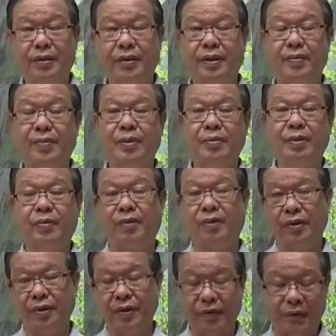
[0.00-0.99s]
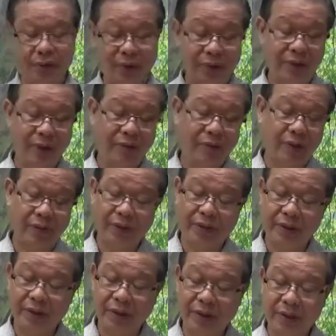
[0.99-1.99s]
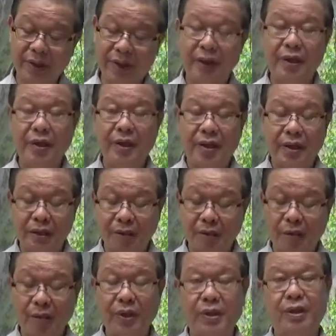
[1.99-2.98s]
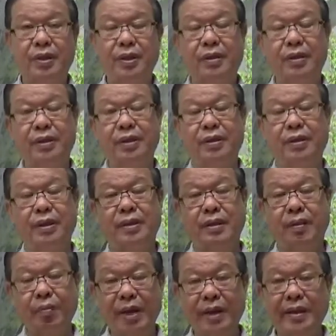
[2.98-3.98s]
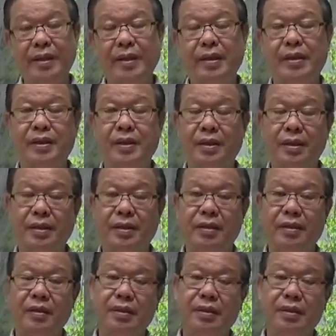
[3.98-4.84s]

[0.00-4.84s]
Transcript: Okay, but before he gives the five reasons, he says, number one, it says the main thing is the